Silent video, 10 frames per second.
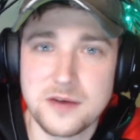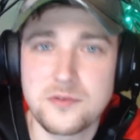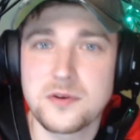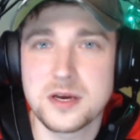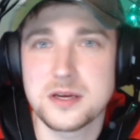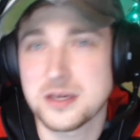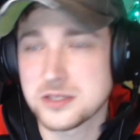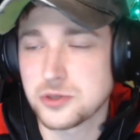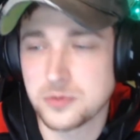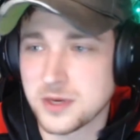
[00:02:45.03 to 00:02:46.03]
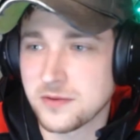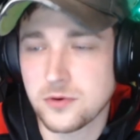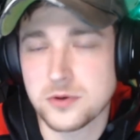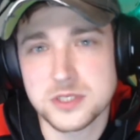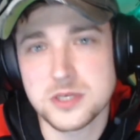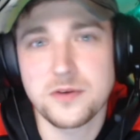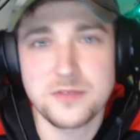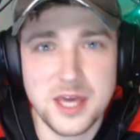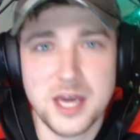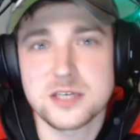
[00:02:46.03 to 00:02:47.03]
Assuming, of course, that you have the
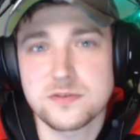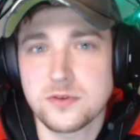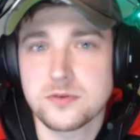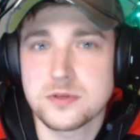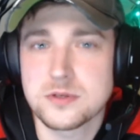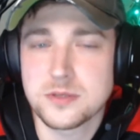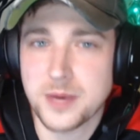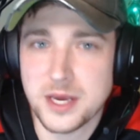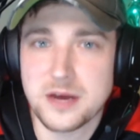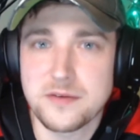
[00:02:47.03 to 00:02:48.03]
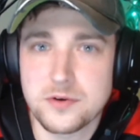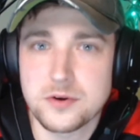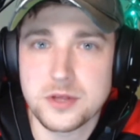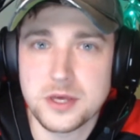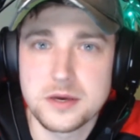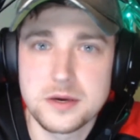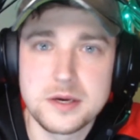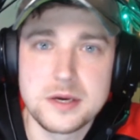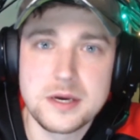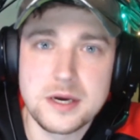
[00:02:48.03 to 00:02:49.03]
cash flow to pay it off early.
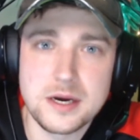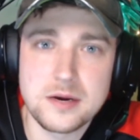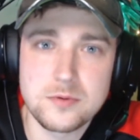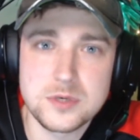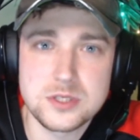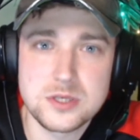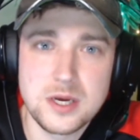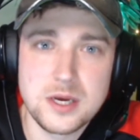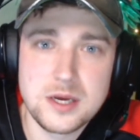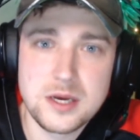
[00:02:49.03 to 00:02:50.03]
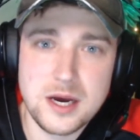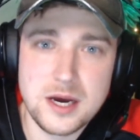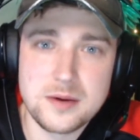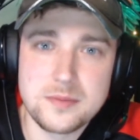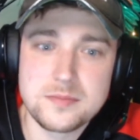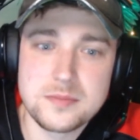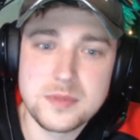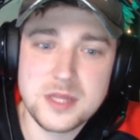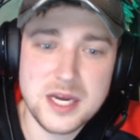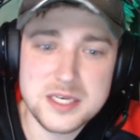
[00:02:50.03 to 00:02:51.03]
Which
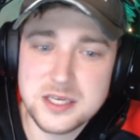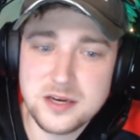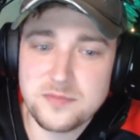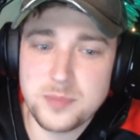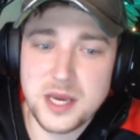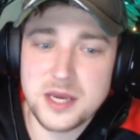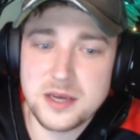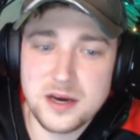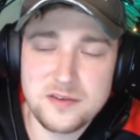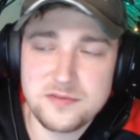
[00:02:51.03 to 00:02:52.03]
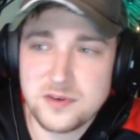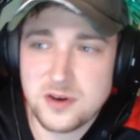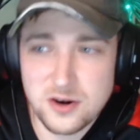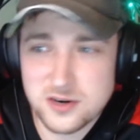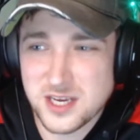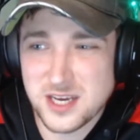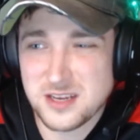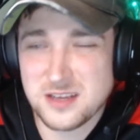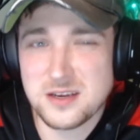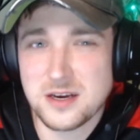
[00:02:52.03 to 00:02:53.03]
the idea of paying off car debt
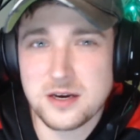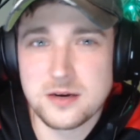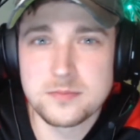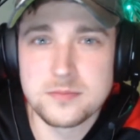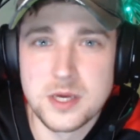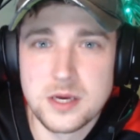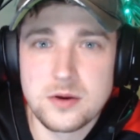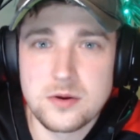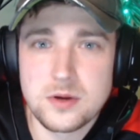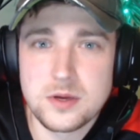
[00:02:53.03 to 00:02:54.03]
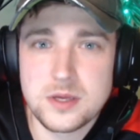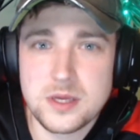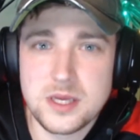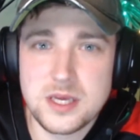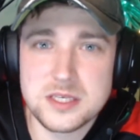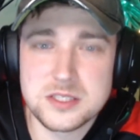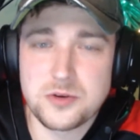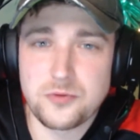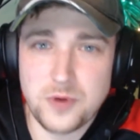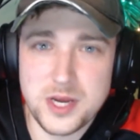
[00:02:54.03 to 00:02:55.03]
is
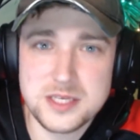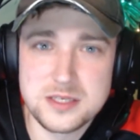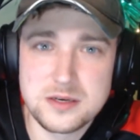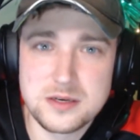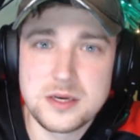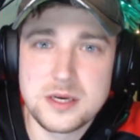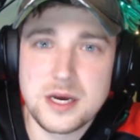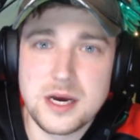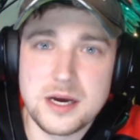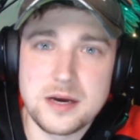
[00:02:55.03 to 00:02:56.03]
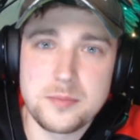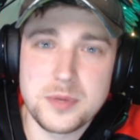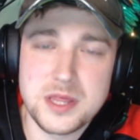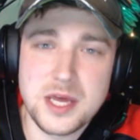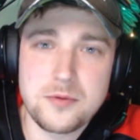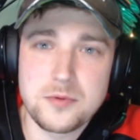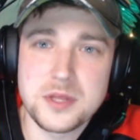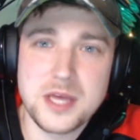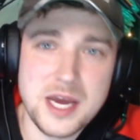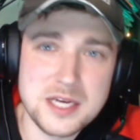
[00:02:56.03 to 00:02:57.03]
great, but that
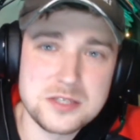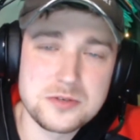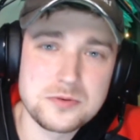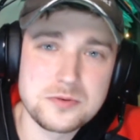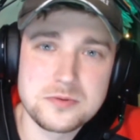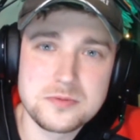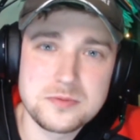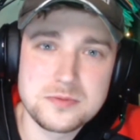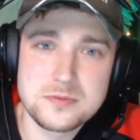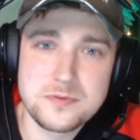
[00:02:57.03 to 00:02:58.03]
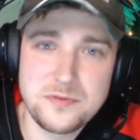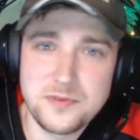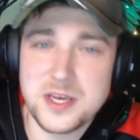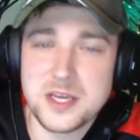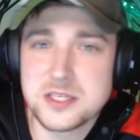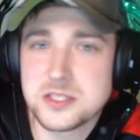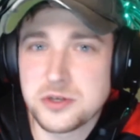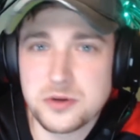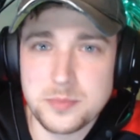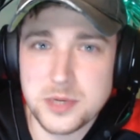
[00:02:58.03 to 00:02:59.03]
really has to fit into
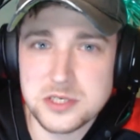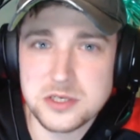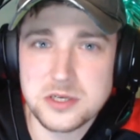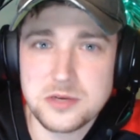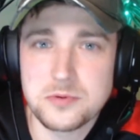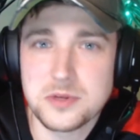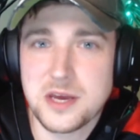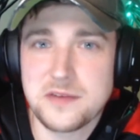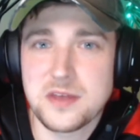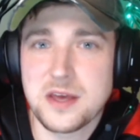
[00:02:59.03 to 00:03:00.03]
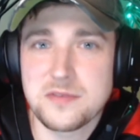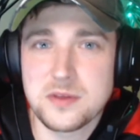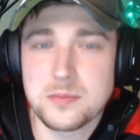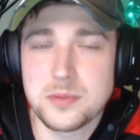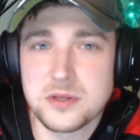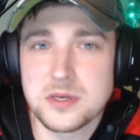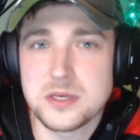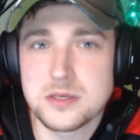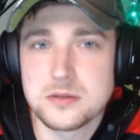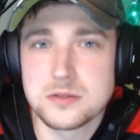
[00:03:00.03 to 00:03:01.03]
your budget. You really have to have the
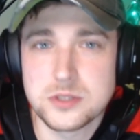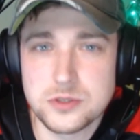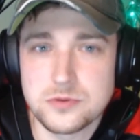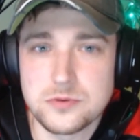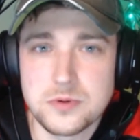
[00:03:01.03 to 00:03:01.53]
ability to